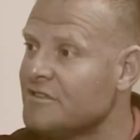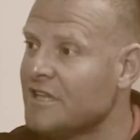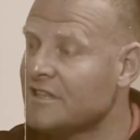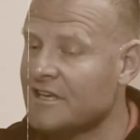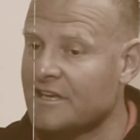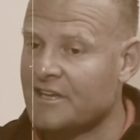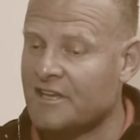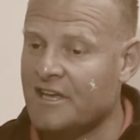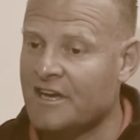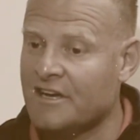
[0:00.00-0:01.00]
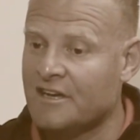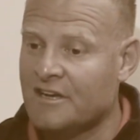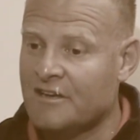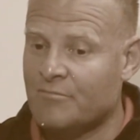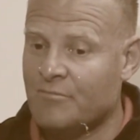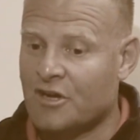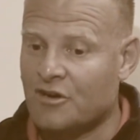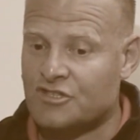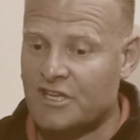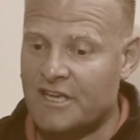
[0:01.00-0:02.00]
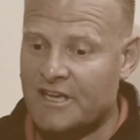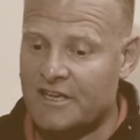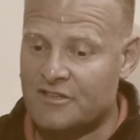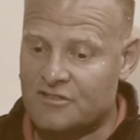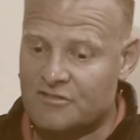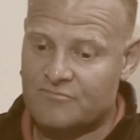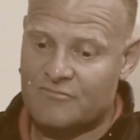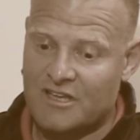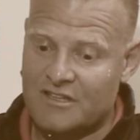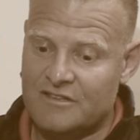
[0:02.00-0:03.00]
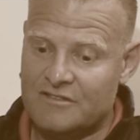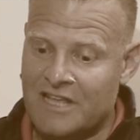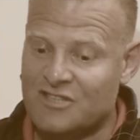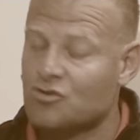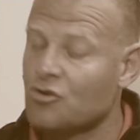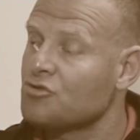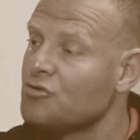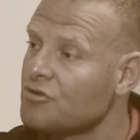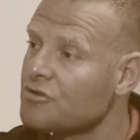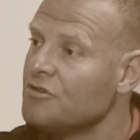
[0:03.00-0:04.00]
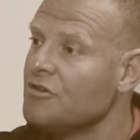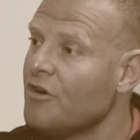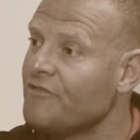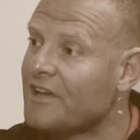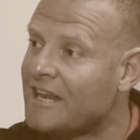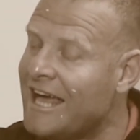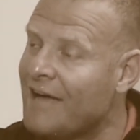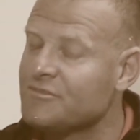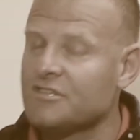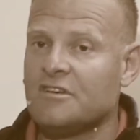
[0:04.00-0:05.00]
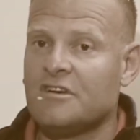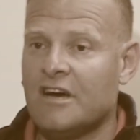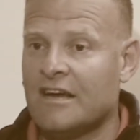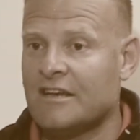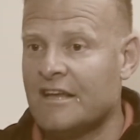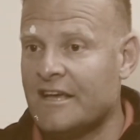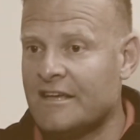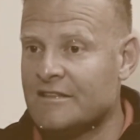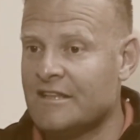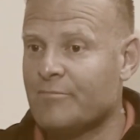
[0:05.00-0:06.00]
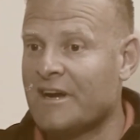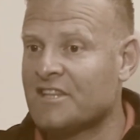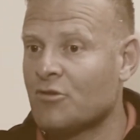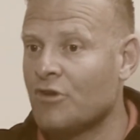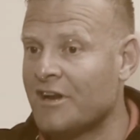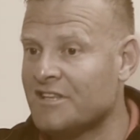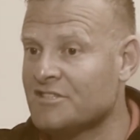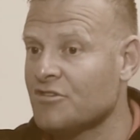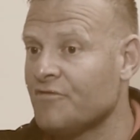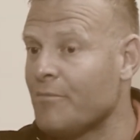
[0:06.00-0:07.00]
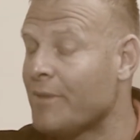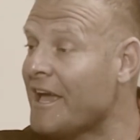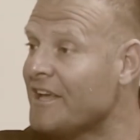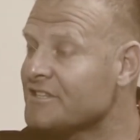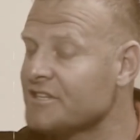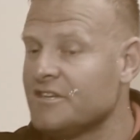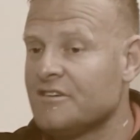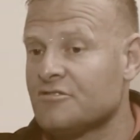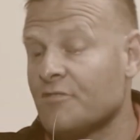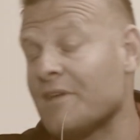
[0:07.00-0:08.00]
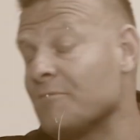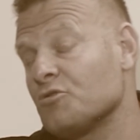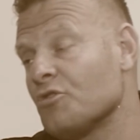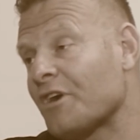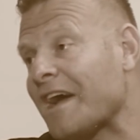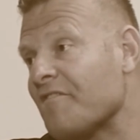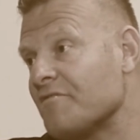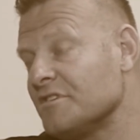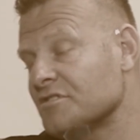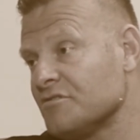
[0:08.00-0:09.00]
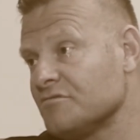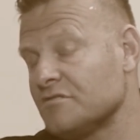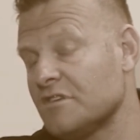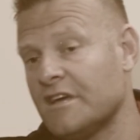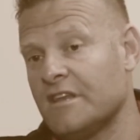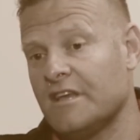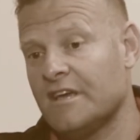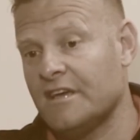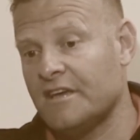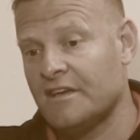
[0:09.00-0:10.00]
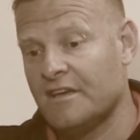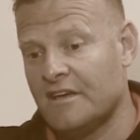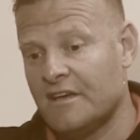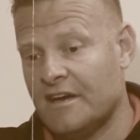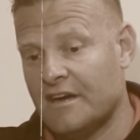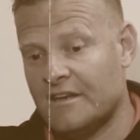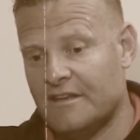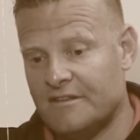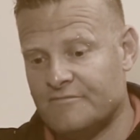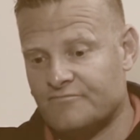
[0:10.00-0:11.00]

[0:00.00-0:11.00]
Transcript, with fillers: that uh, here, because uh, the structure of the clubs and uh, the particularities of the place, sometimes you don't have this. No? And, uh, and uh,